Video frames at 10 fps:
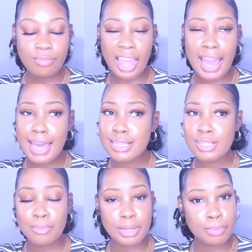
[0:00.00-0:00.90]
I had
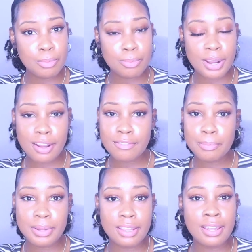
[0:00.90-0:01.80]
so many people praying for
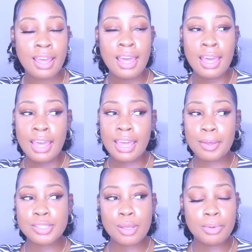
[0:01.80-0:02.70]
me,
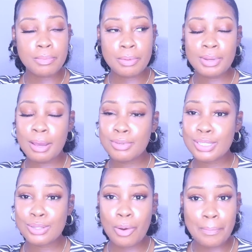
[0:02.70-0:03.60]
and so many people that was
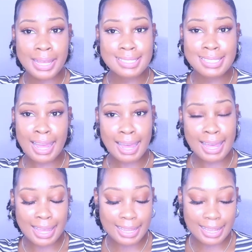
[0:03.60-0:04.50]
just on my
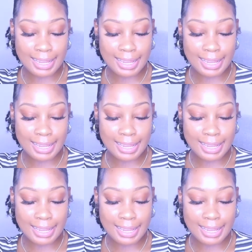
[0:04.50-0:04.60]
side.